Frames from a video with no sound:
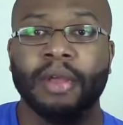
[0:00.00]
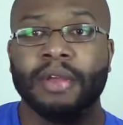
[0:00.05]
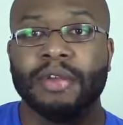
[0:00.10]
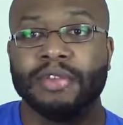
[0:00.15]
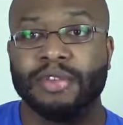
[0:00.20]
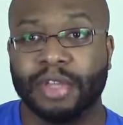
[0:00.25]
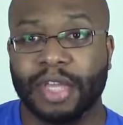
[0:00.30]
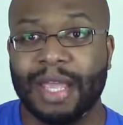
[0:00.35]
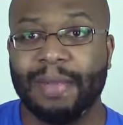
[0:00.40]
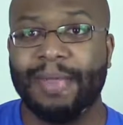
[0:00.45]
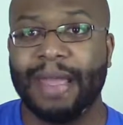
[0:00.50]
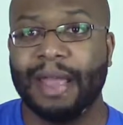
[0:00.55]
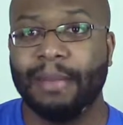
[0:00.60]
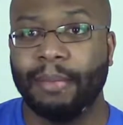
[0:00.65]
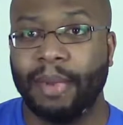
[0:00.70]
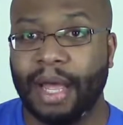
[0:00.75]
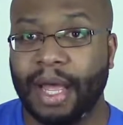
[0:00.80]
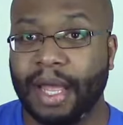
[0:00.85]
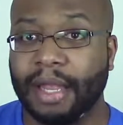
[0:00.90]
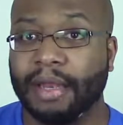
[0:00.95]
So keep that in
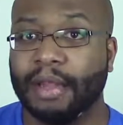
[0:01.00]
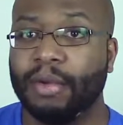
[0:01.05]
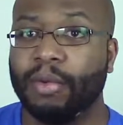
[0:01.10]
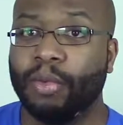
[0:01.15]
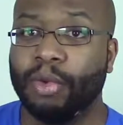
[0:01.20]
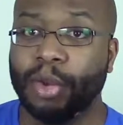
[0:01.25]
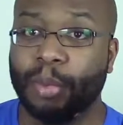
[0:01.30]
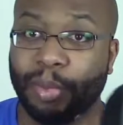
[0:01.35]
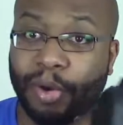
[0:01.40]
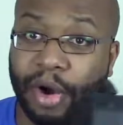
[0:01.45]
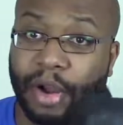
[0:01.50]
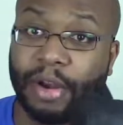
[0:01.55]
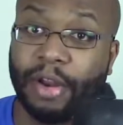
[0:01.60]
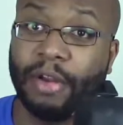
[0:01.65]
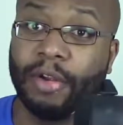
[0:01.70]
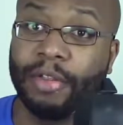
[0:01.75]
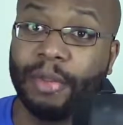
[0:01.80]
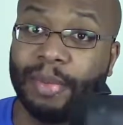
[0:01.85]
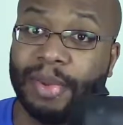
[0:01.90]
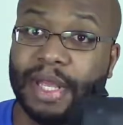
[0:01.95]
mind when you're
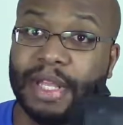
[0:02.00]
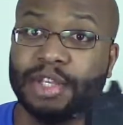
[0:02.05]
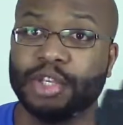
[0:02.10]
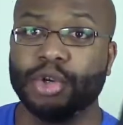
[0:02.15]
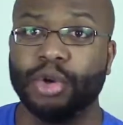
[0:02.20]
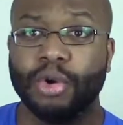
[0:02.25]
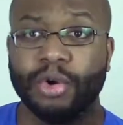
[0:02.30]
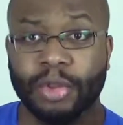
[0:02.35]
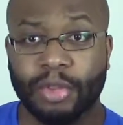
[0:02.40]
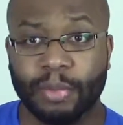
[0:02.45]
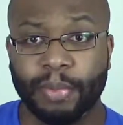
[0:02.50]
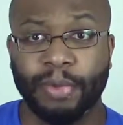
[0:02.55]
partying on the beach or near the